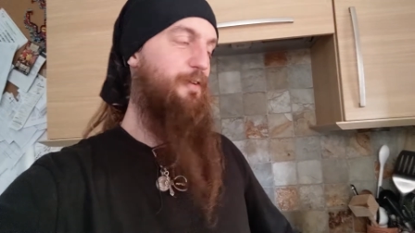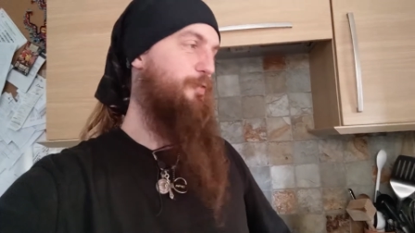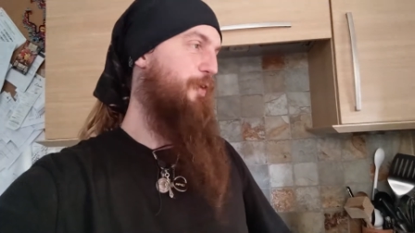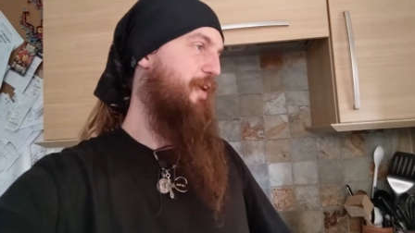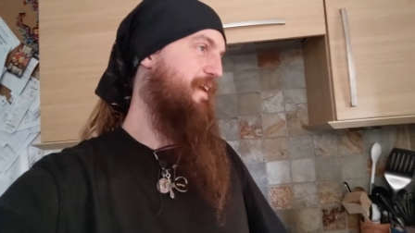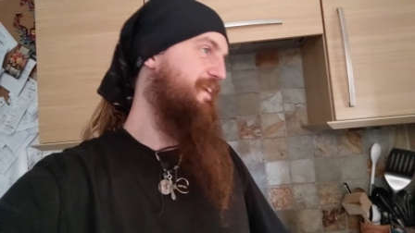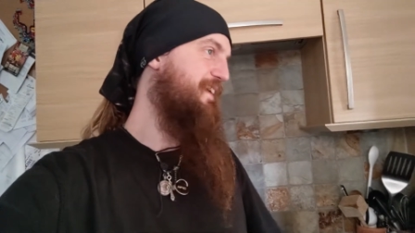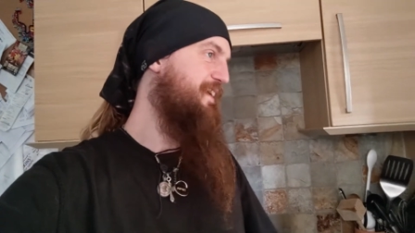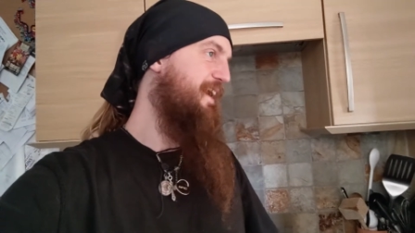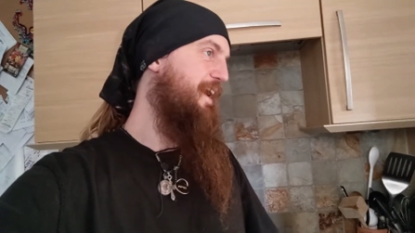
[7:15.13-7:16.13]
Fine.
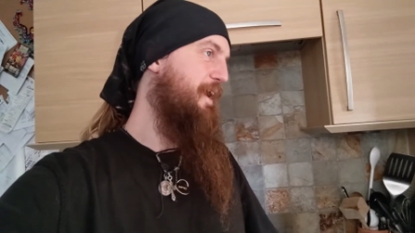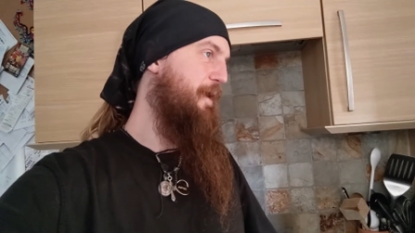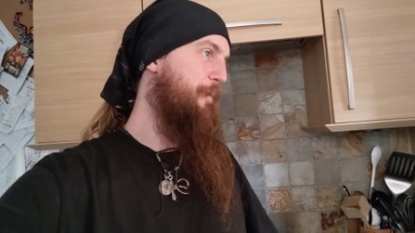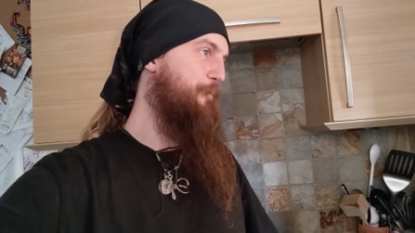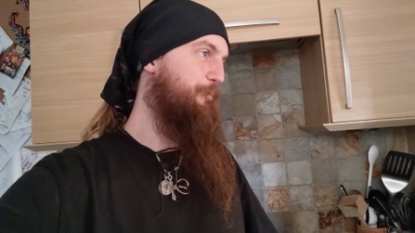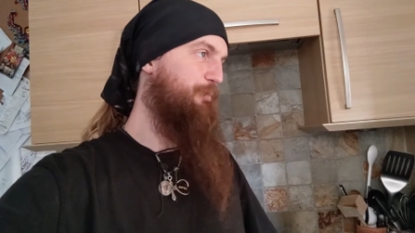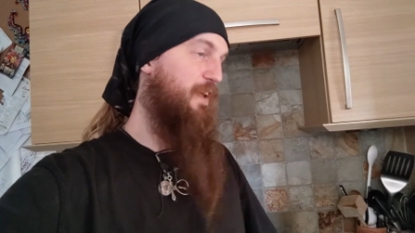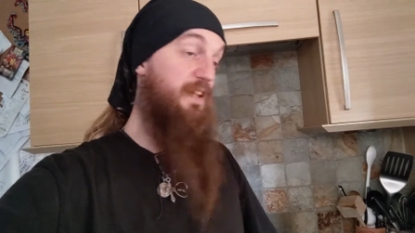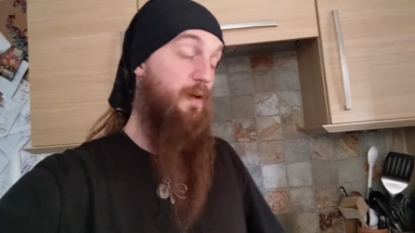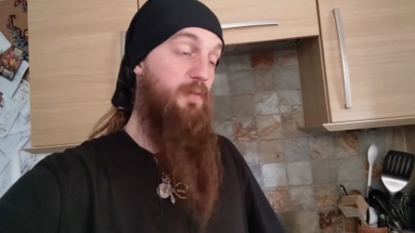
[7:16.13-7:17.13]
Um,
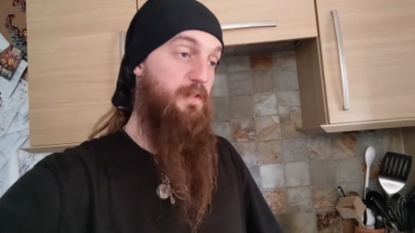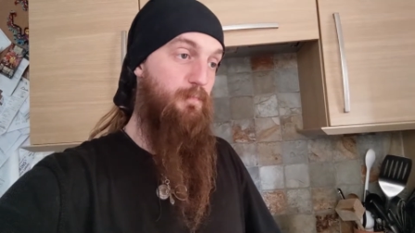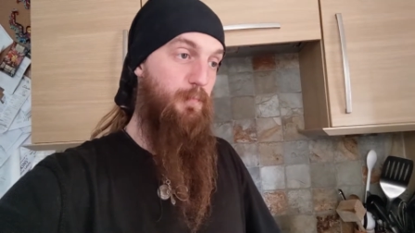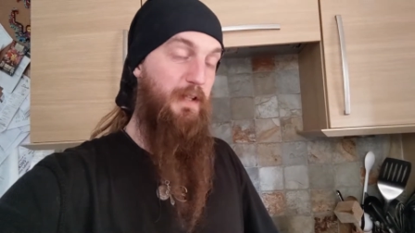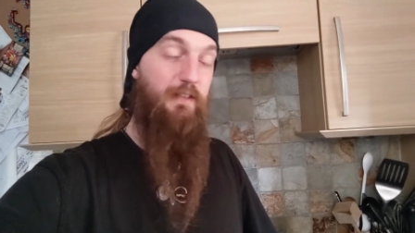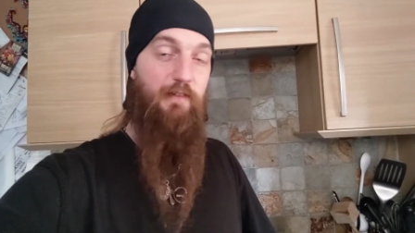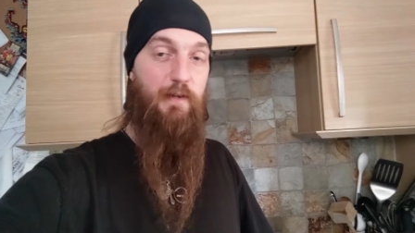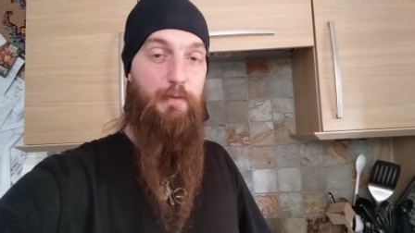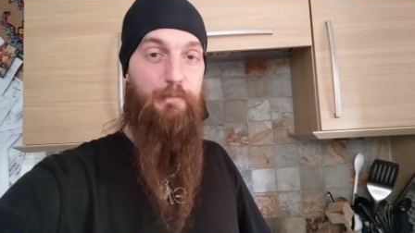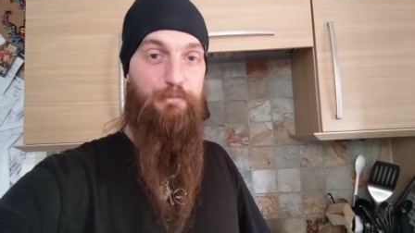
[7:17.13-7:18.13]
yeah, we just plinked
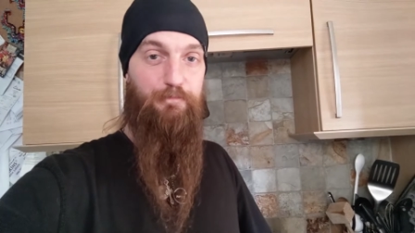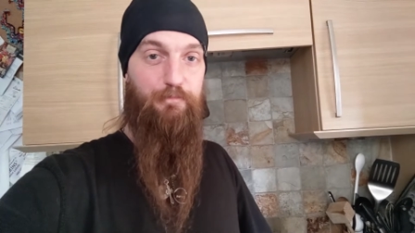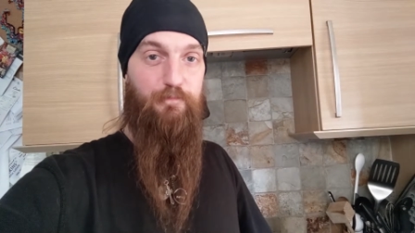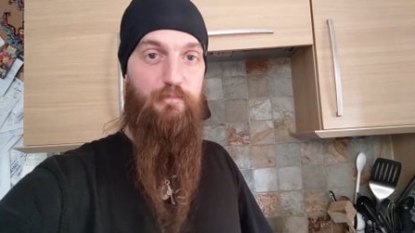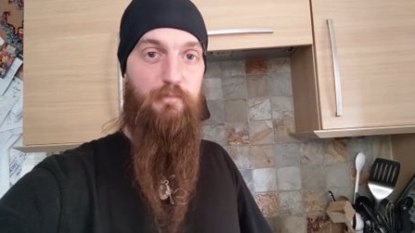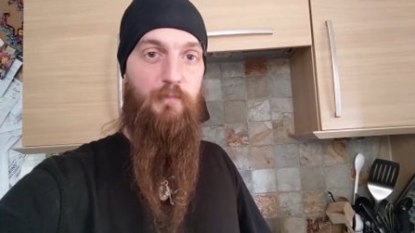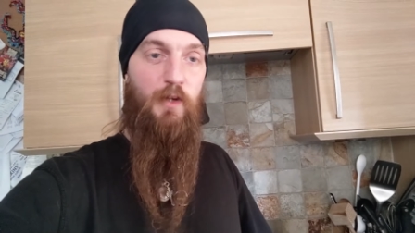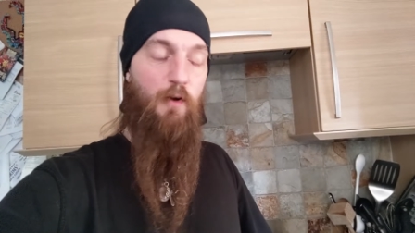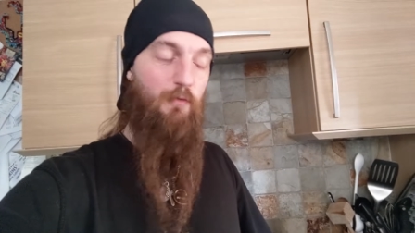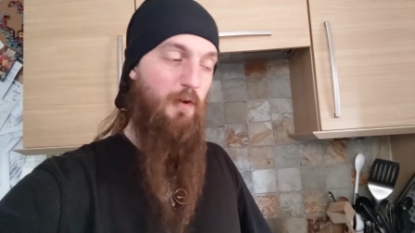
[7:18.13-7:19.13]
around
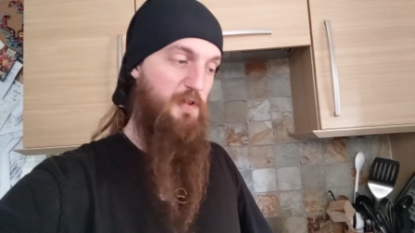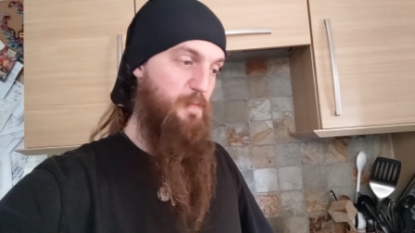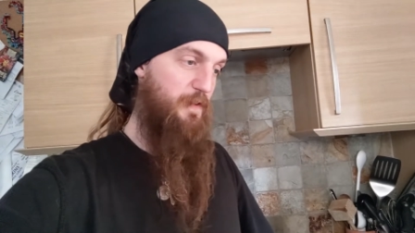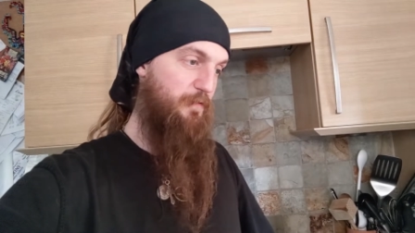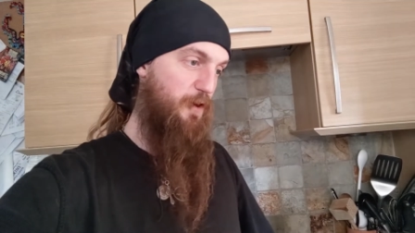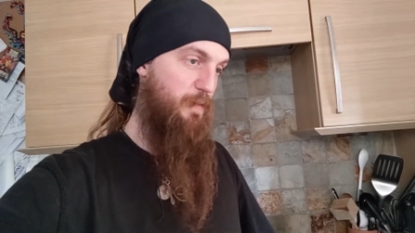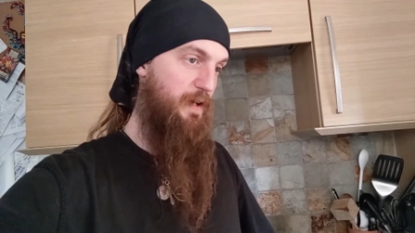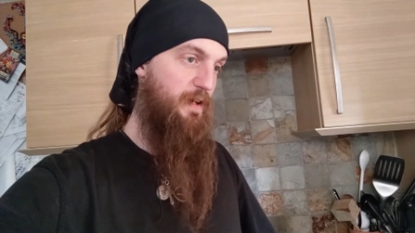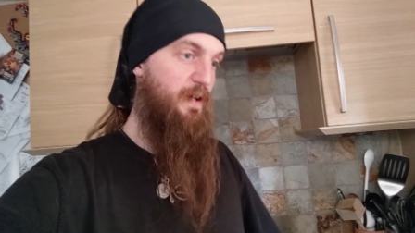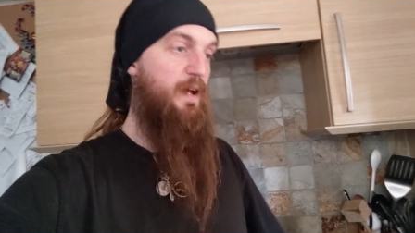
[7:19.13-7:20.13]
on Rocksmith for a
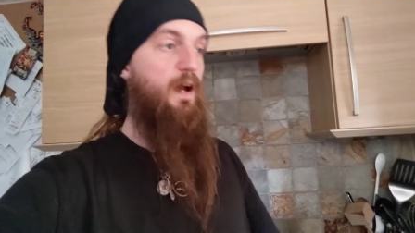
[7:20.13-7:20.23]
bit.